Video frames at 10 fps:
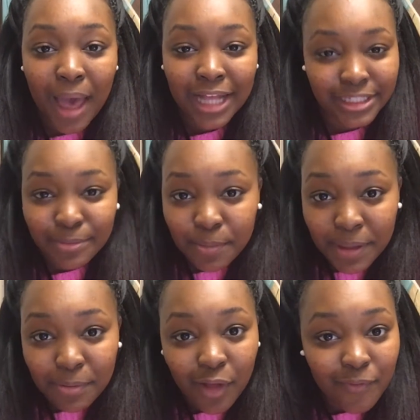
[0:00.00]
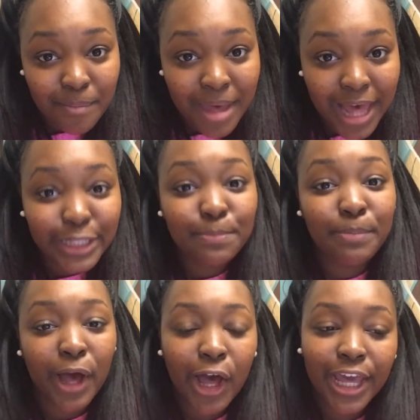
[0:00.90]
and some of the people I've met.
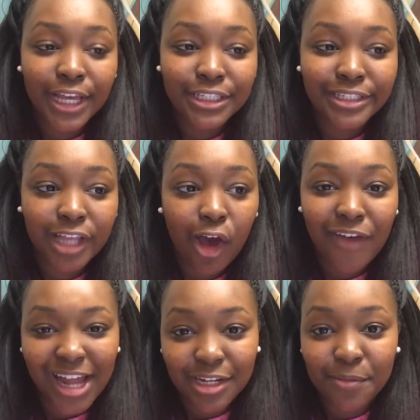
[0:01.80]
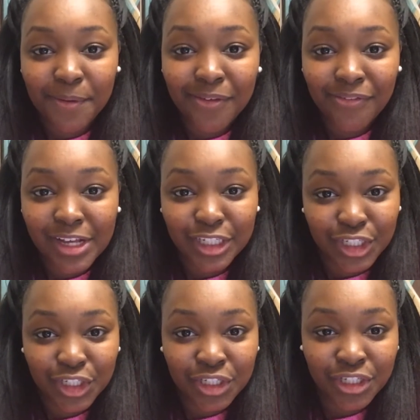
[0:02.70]
But I've added a bit of
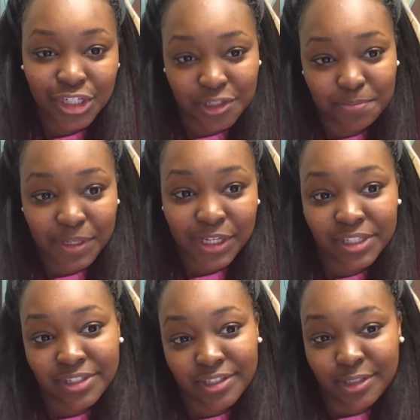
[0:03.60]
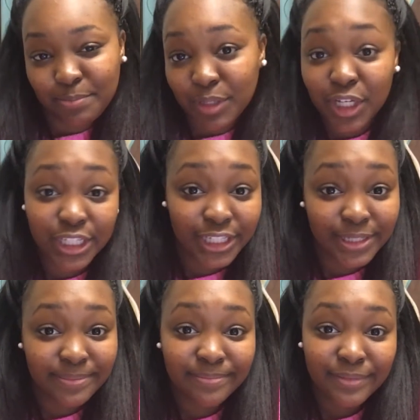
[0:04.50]
fiction just because
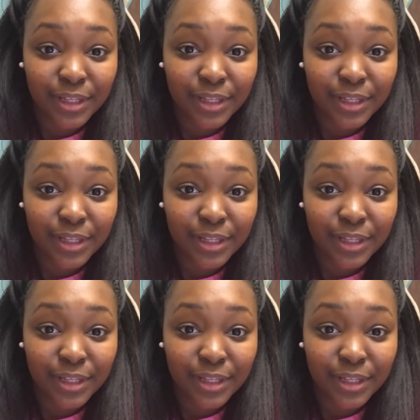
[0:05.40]
because